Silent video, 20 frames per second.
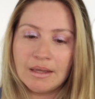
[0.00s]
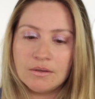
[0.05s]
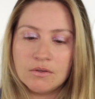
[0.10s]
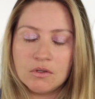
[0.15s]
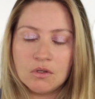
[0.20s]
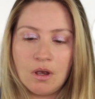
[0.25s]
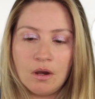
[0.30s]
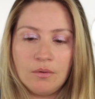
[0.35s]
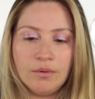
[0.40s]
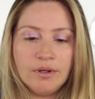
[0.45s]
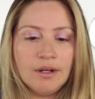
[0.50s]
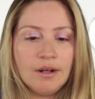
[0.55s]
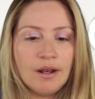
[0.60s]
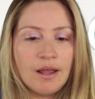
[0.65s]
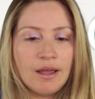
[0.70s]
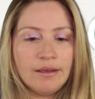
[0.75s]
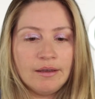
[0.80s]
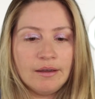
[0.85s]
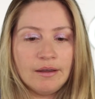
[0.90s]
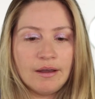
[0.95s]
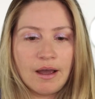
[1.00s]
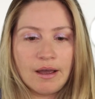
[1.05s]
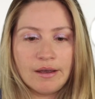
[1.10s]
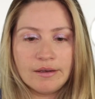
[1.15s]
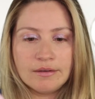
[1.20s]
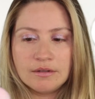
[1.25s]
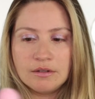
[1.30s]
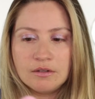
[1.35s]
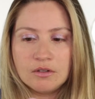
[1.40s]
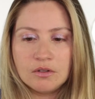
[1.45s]
So I really like it,
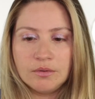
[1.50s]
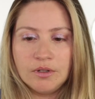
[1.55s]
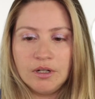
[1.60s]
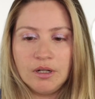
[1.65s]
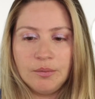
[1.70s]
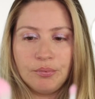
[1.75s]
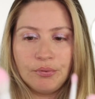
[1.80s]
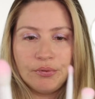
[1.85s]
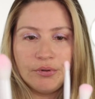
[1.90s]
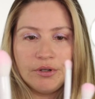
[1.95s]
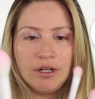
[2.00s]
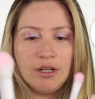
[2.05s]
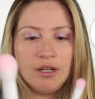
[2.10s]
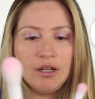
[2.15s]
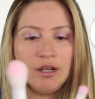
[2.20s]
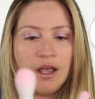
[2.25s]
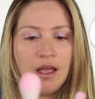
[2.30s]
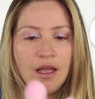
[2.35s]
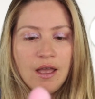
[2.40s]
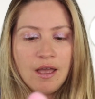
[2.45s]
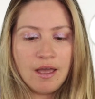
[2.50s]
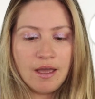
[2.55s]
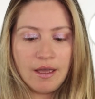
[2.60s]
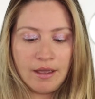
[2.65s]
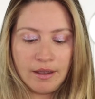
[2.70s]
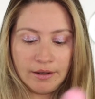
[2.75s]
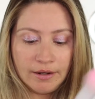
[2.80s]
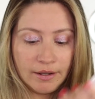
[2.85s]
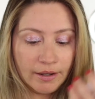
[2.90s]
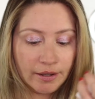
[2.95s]
guys. It's really pretty.
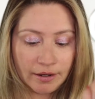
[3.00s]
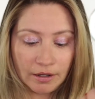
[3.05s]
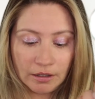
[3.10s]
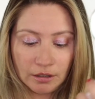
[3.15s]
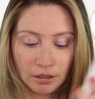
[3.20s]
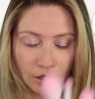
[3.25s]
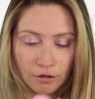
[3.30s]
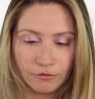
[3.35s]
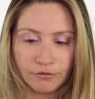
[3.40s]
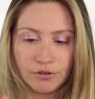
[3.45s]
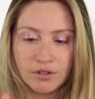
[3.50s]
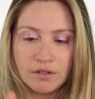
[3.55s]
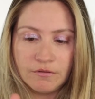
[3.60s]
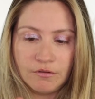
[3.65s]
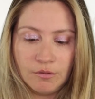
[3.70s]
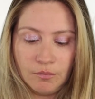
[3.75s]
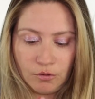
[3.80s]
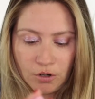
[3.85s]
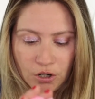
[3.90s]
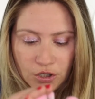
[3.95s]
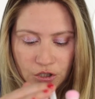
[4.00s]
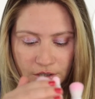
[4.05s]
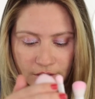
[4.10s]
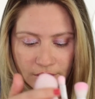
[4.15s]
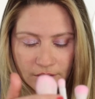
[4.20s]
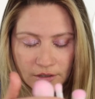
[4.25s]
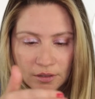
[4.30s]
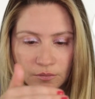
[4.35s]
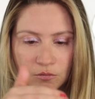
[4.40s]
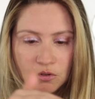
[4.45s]
And again, I love receiving brushes.
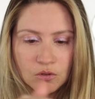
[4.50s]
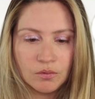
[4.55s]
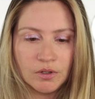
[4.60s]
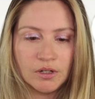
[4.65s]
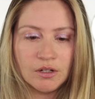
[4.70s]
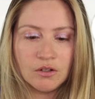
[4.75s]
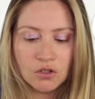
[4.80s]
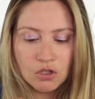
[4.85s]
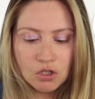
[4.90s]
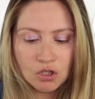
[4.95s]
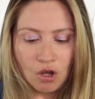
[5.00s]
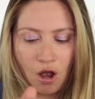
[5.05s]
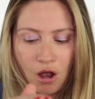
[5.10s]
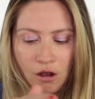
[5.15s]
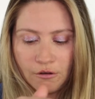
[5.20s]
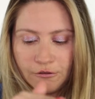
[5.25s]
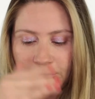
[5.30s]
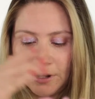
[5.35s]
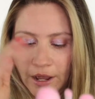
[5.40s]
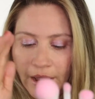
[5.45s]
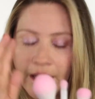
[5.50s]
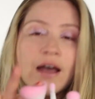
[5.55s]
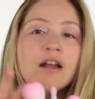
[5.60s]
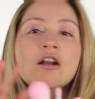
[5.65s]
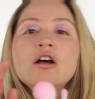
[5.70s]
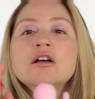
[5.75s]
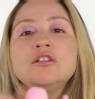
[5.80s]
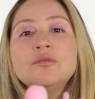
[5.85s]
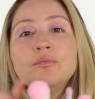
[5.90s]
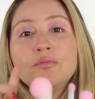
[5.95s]
It seems really soft. I had
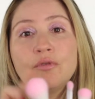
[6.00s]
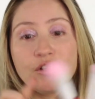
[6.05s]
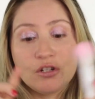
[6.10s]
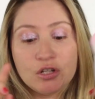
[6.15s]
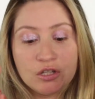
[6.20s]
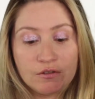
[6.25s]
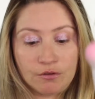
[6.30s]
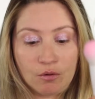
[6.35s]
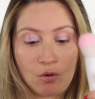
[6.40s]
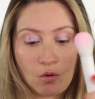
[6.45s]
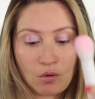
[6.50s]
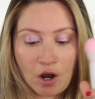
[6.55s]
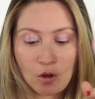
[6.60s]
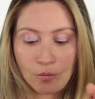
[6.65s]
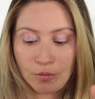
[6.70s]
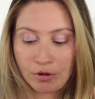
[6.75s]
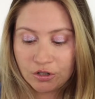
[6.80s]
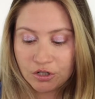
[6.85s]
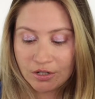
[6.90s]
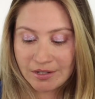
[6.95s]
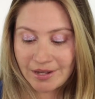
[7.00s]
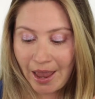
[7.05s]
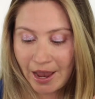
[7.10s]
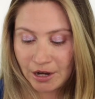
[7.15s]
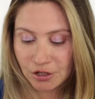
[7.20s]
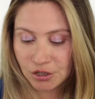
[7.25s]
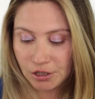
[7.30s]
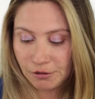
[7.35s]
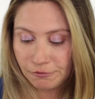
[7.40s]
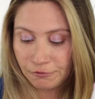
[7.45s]
other brushes from Crown Brushes,
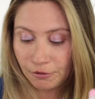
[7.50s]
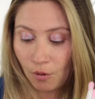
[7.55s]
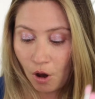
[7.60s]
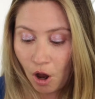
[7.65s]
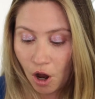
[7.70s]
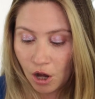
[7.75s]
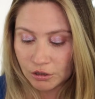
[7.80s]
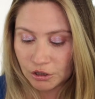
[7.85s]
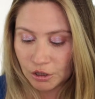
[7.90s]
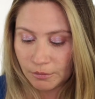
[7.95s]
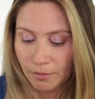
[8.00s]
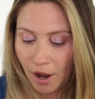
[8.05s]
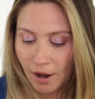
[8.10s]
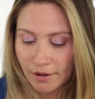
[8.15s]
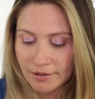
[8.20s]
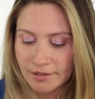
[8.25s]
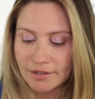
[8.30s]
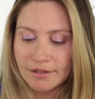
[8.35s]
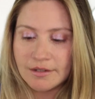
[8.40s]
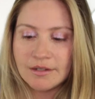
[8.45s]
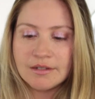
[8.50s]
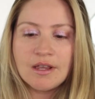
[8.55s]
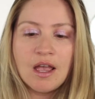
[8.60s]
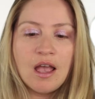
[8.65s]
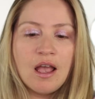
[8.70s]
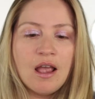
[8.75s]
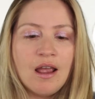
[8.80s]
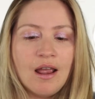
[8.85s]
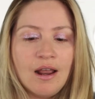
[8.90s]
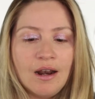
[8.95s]
actually from other boxes,
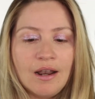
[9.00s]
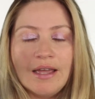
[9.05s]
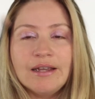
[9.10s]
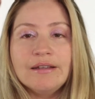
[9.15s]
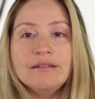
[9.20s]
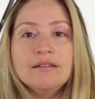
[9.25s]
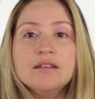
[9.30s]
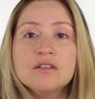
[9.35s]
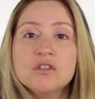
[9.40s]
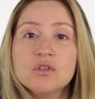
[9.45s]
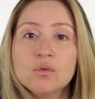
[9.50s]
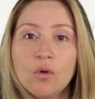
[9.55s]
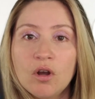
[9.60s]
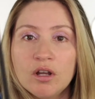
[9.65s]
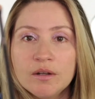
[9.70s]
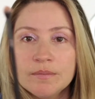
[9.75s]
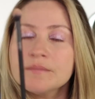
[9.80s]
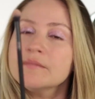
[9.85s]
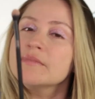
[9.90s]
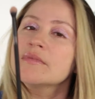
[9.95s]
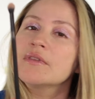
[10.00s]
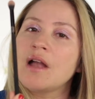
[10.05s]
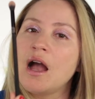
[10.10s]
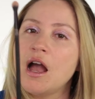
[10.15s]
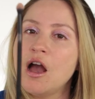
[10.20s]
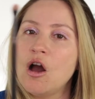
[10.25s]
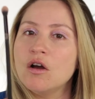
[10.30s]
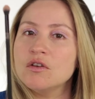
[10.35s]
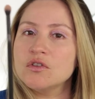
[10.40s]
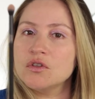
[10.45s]
like this one.
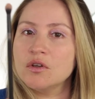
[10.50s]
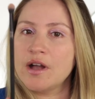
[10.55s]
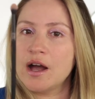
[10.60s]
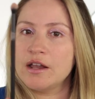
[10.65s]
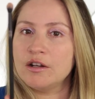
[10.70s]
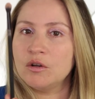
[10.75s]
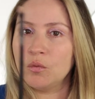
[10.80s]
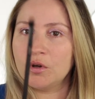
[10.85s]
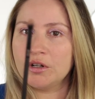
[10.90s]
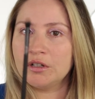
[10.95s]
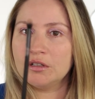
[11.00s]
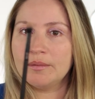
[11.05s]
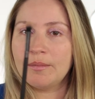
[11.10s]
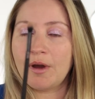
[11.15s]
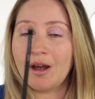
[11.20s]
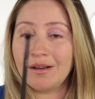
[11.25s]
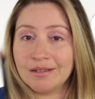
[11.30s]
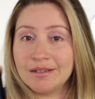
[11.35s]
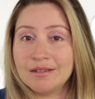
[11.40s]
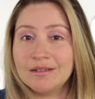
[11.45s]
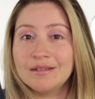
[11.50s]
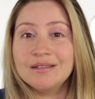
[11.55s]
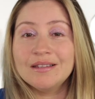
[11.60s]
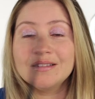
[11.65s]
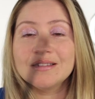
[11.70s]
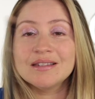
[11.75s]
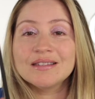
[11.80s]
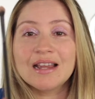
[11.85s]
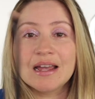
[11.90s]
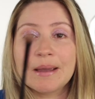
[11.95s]
I also got in one of the boxes.
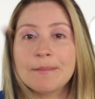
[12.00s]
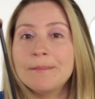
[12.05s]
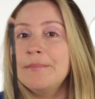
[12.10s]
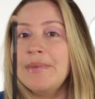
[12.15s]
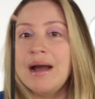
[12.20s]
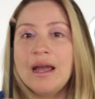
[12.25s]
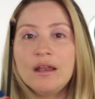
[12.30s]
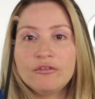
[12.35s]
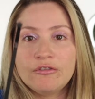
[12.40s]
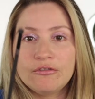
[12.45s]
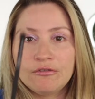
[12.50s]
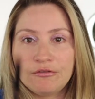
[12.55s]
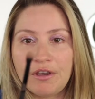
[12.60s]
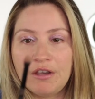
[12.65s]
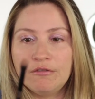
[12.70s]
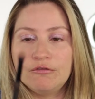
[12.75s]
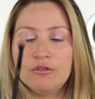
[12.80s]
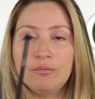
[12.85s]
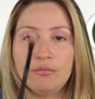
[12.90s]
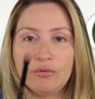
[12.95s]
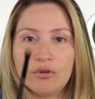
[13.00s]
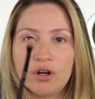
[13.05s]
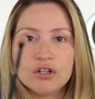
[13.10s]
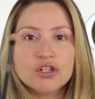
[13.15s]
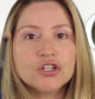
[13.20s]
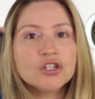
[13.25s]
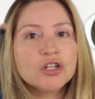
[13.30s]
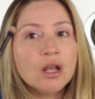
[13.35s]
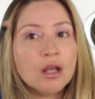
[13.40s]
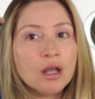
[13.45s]
This is like my favorite
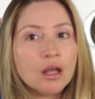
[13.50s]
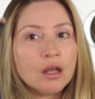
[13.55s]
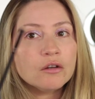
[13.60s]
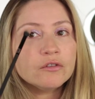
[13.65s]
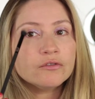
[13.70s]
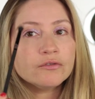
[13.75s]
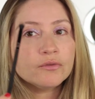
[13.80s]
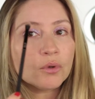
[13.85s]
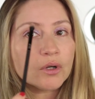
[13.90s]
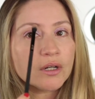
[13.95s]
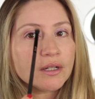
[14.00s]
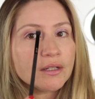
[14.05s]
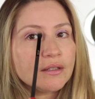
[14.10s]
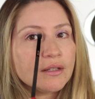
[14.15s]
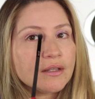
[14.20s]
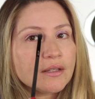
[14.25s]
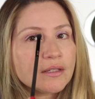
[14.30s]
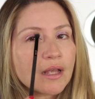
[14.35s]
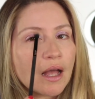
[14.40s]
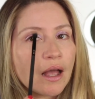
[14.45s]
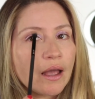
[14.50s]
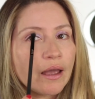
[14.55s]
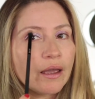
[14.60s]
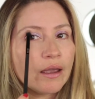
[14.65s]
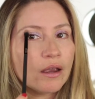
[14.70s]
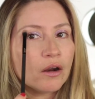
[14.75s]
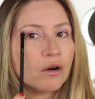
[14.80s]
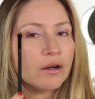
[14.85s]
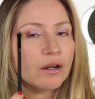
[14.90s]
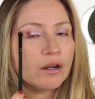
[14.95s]
brush for this
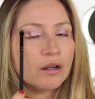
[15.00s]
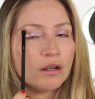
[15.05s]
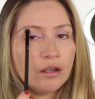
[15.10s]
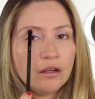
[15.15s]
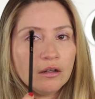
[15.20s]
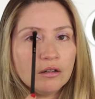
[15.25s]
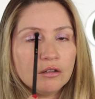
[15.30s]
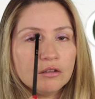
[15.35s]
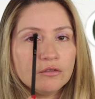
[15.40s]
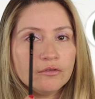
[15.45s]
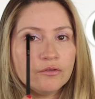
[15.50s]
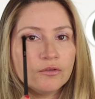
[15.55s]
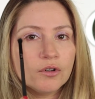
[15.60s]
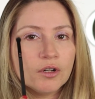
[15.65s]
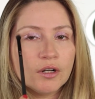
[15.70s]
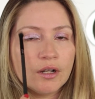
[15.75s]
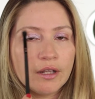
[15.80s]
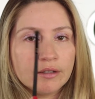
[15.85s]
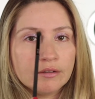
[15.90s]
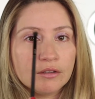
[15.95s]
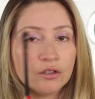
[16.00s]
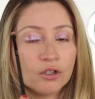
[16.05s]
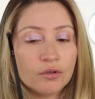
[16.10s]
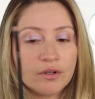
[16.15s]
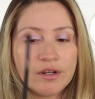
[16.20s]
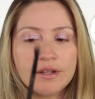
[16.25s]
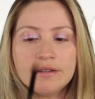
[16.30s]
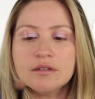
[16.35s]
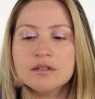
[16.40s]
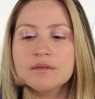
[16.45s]
area here, for like the
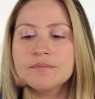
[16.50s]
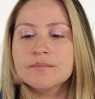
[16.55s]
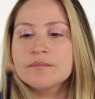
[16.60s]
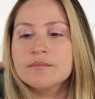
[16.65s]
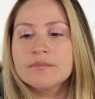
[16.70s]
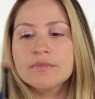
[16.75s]
crease.